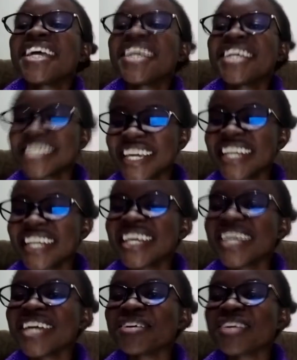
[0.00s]
Yes, I
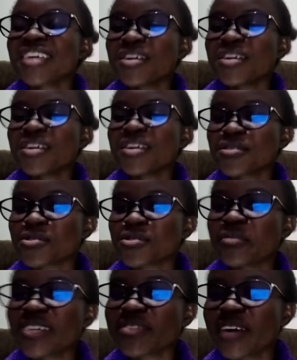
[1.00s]
can hear you. Thank you so much
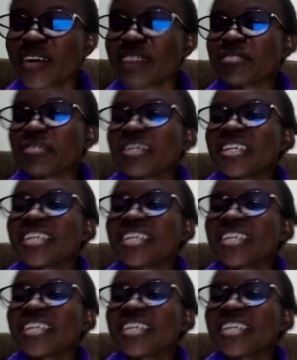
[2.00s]
for having me.